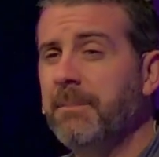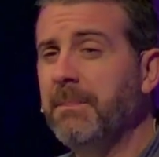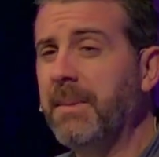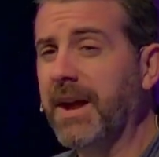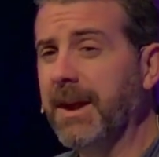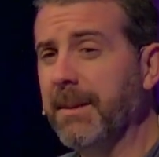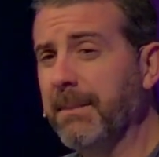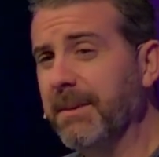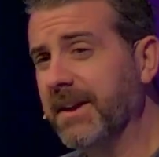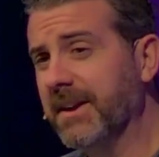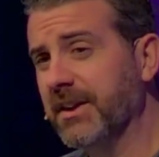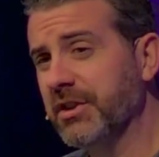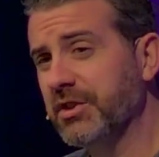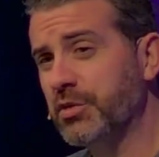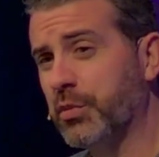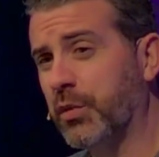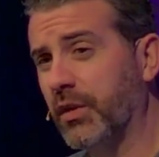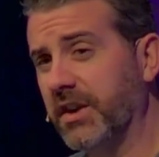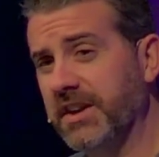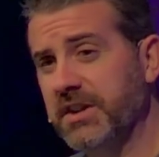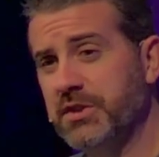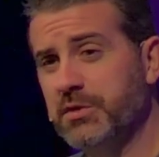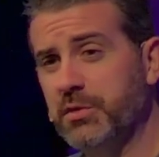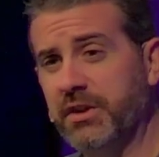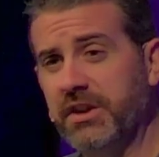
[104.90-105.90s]
Maybe in
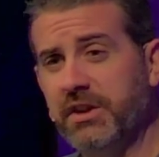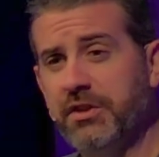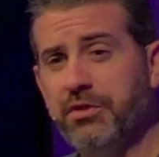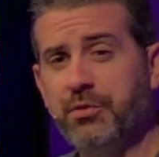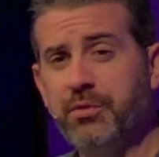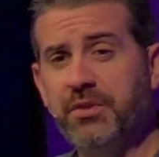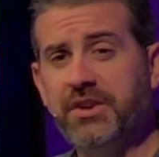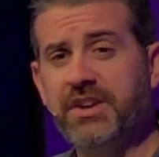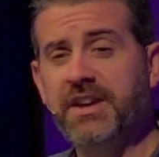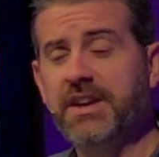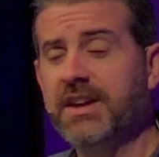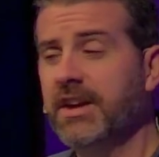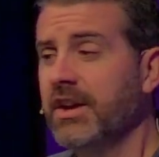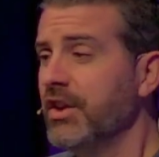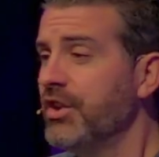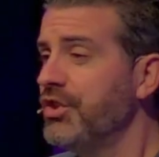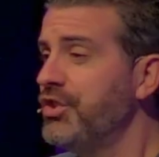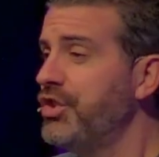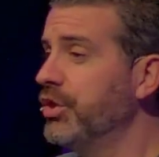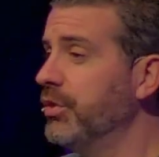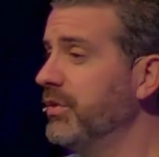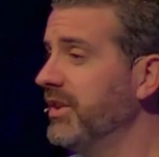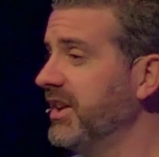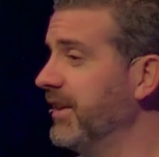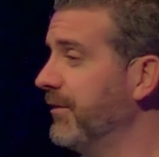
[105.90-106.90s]
2023,
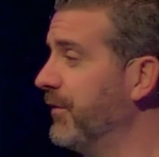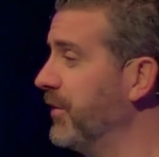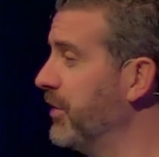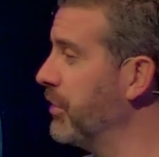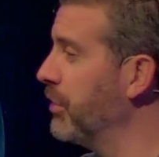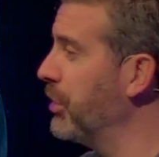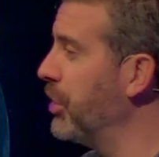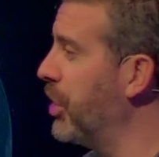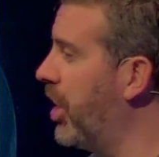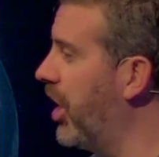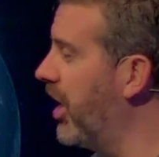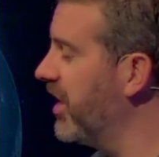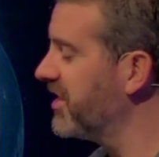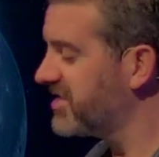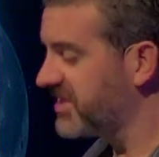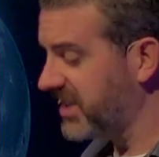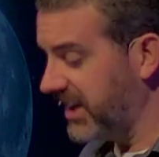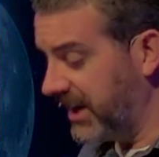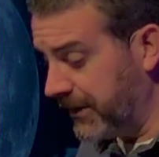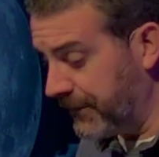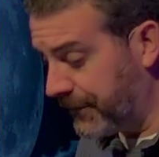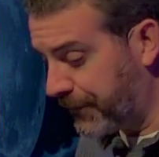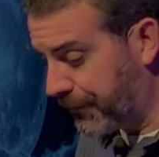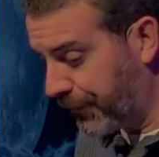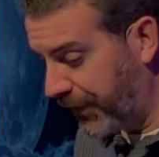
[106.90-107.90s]
you even lost
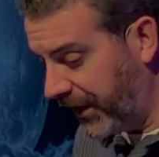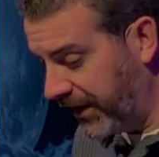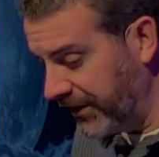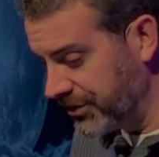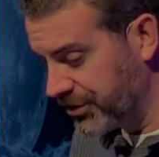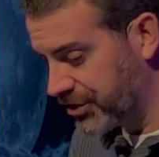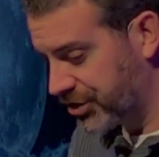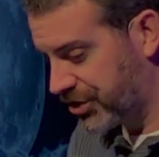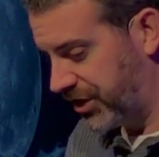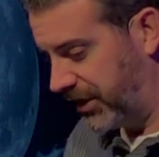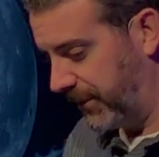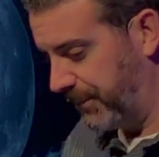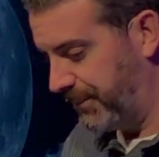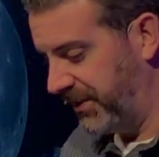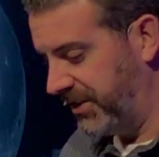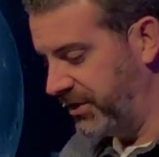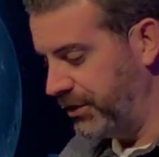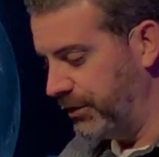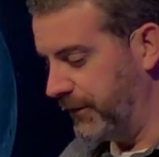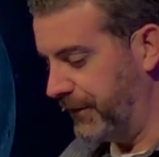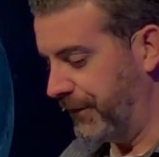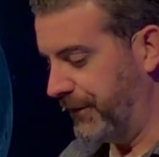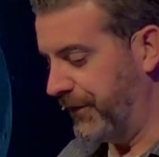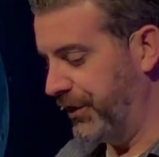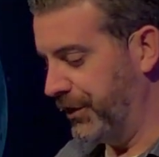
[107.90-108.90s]
a friendship and
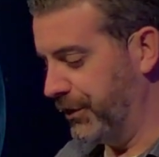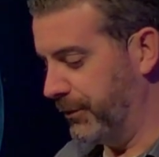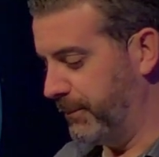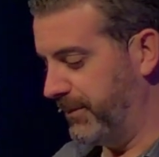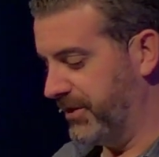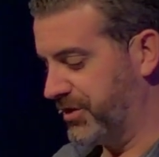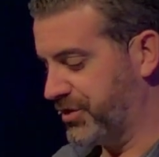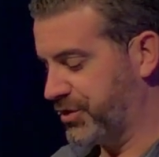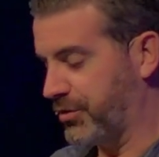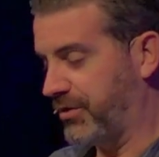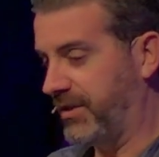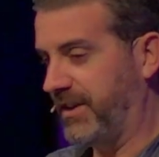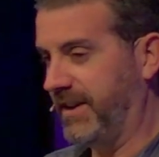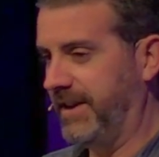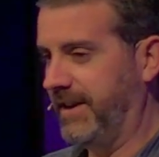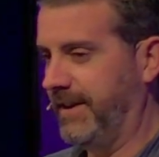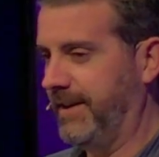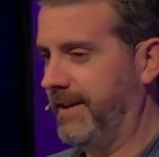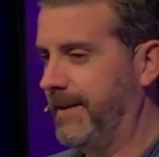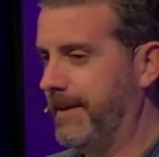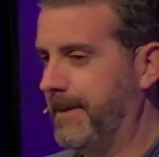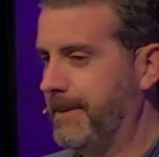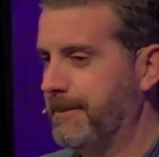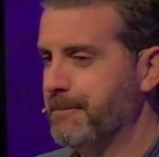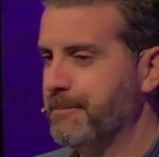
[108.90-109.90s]
you feel
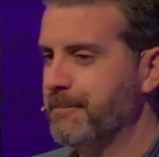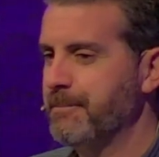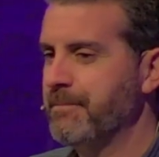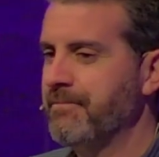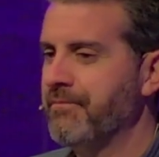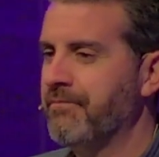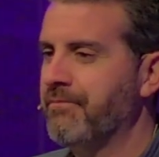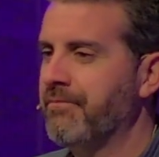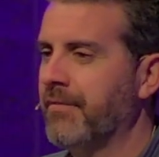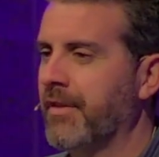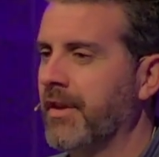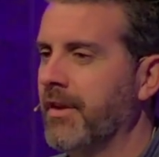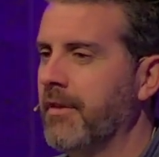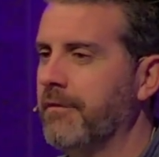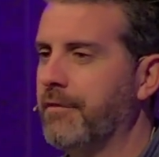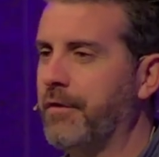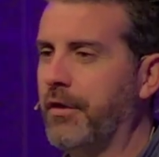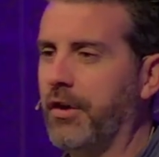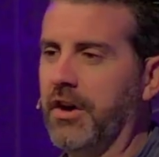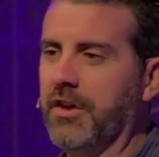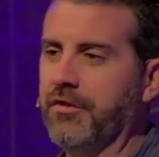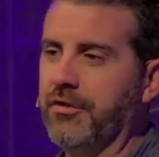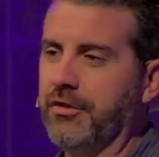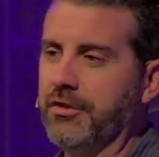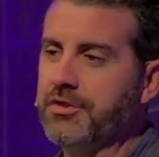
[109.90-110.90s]
betrayed.
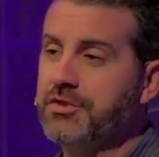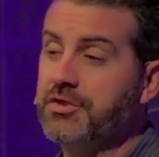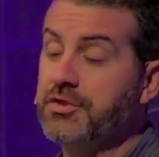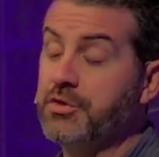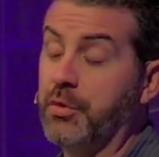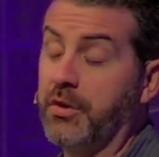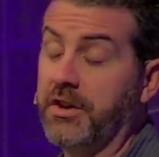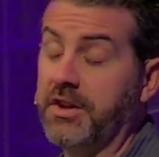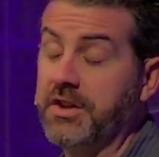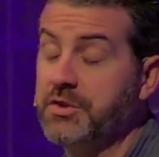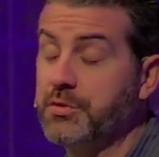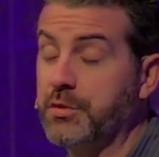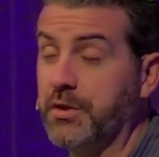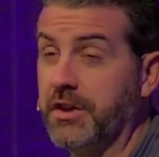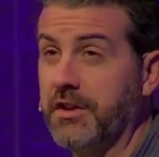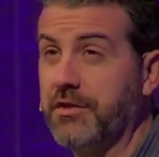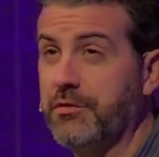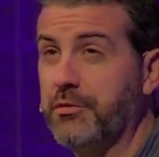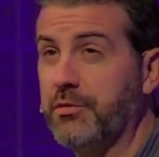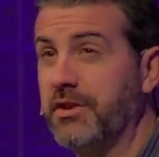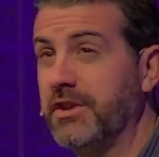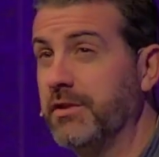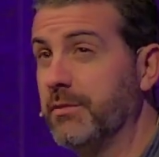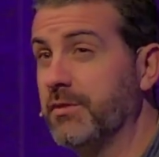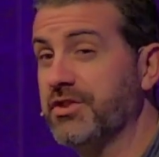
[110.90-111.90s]
For others,
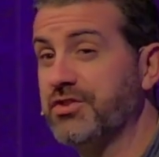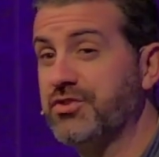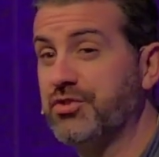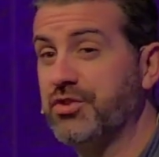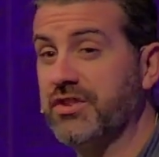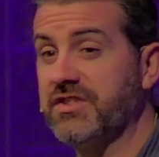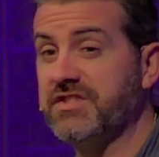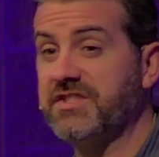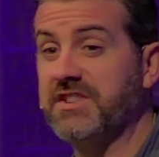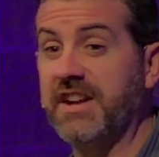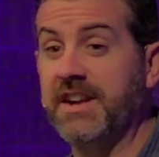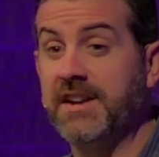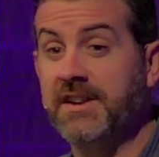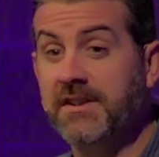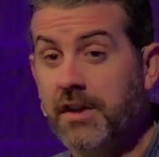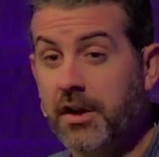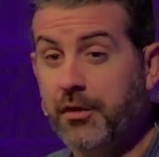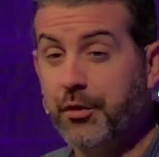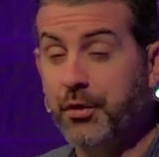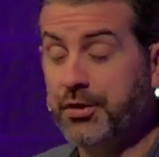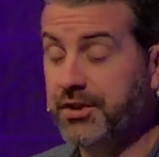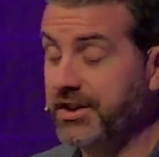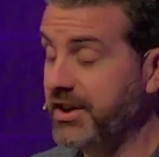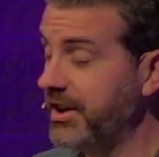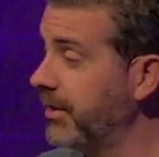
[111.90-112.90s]
2023 was just
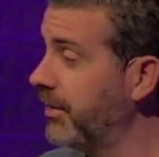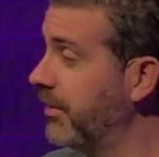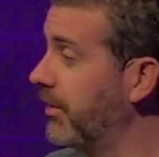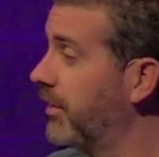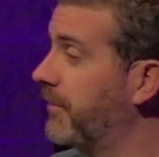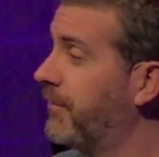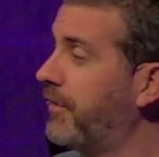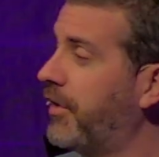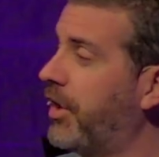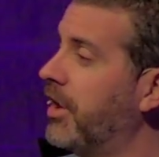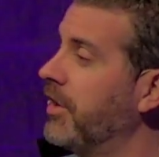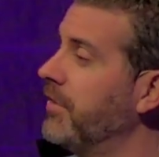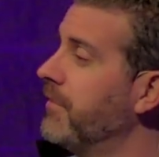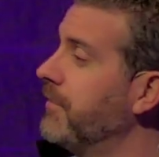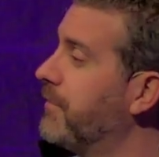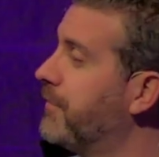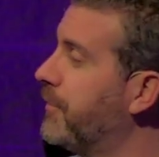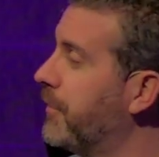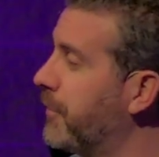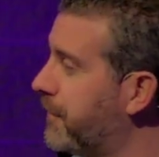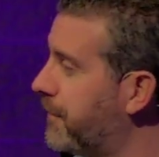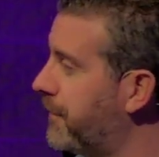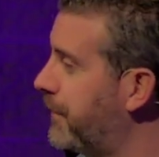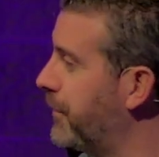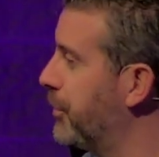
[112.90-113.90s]
another year of
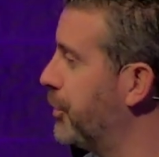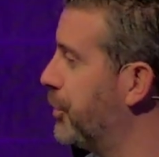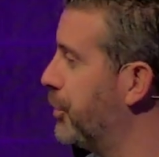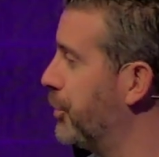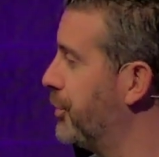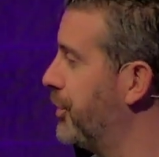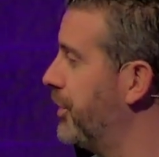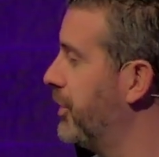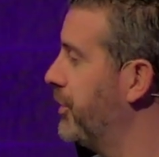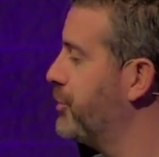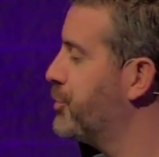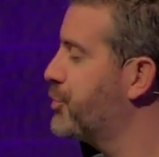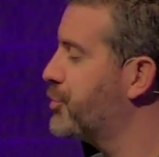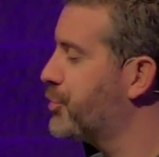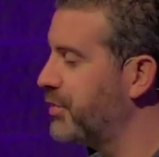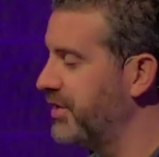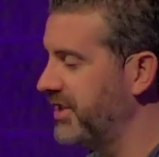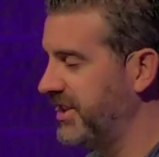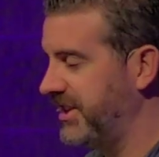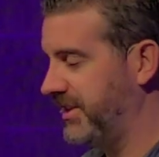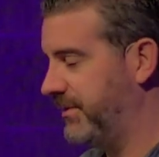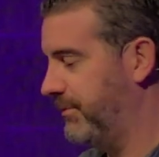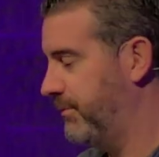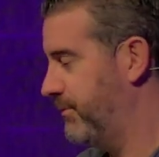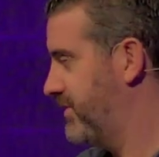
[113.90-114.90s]
unfulfilled
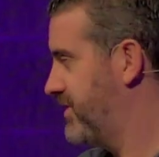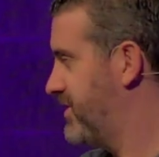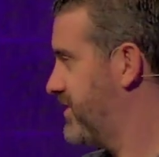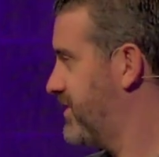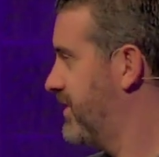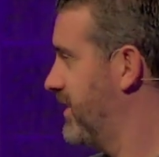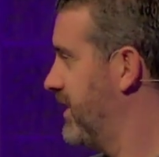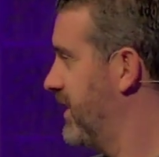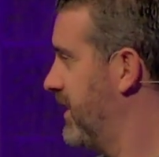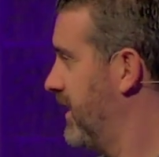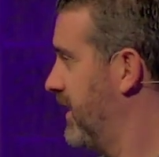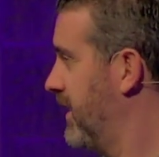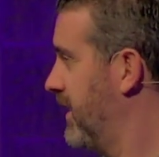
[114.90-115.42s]
dreams